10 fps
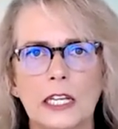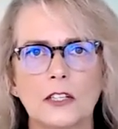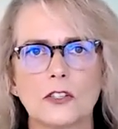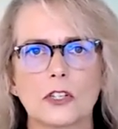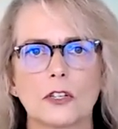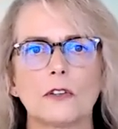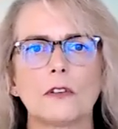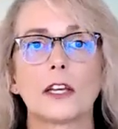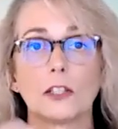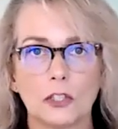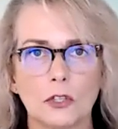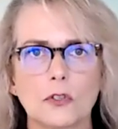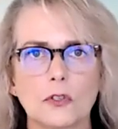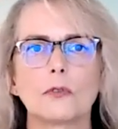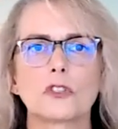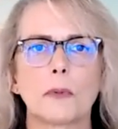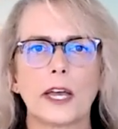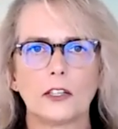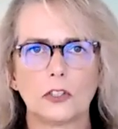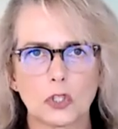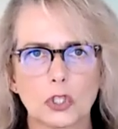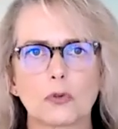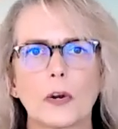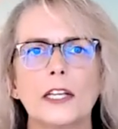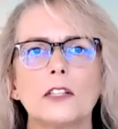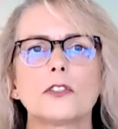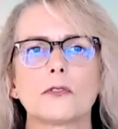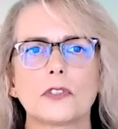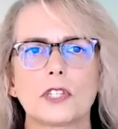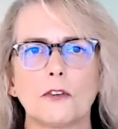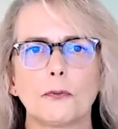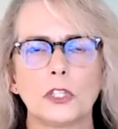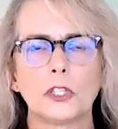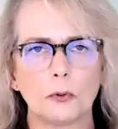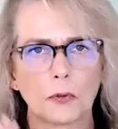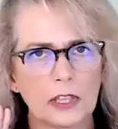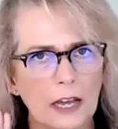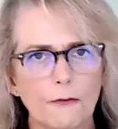to, like you talked about, you trained yourself when you were in that